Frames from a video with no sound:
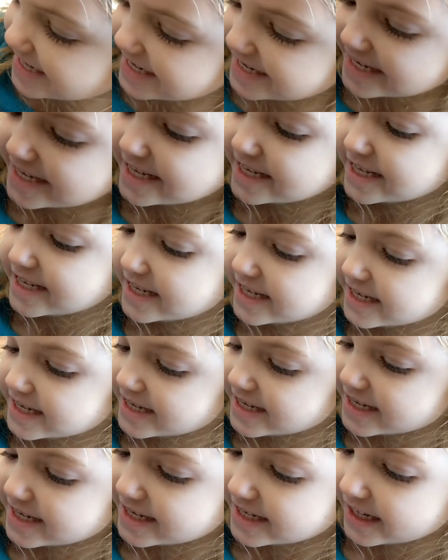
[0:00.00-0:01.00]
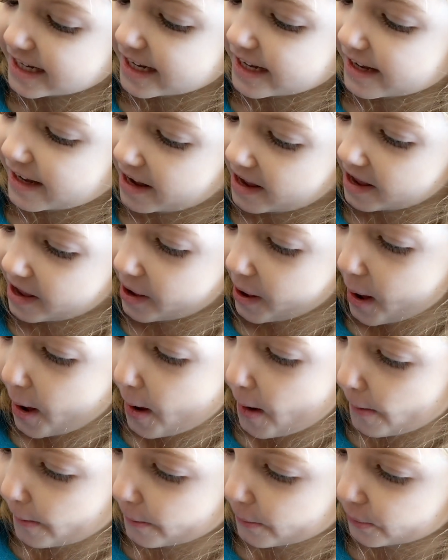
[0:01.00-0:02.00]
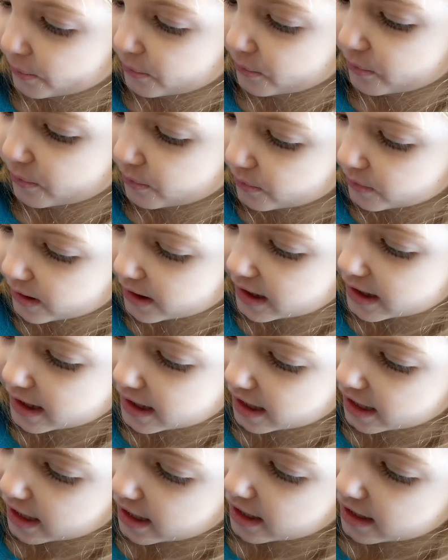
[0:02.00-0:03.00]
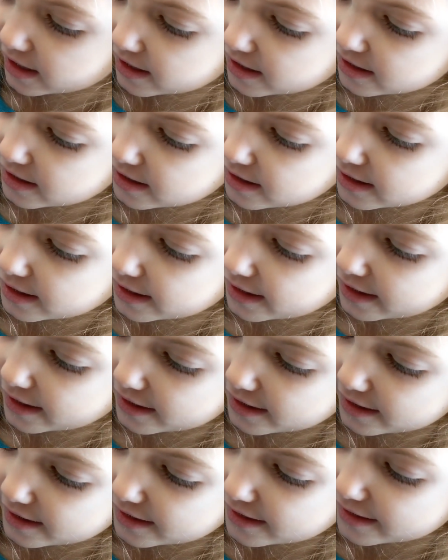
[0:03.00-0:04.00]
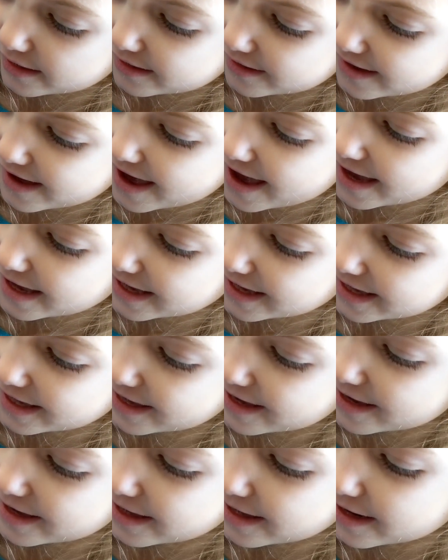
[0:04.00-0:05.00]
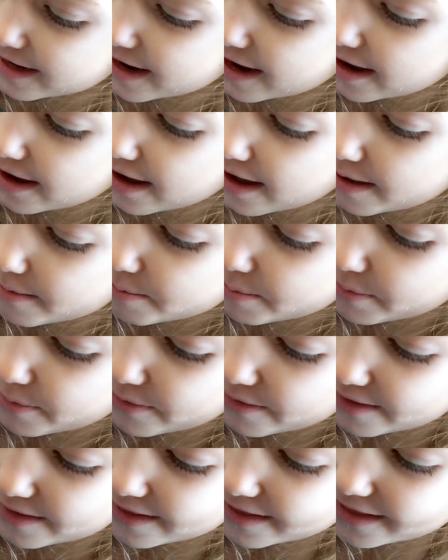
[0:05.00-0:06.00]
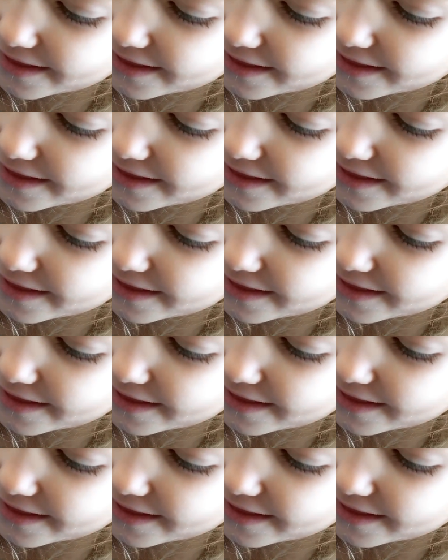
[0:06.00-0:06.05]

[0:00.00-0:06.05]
Let's see, darling, go ahead and get some. Come on. I can't get that apple.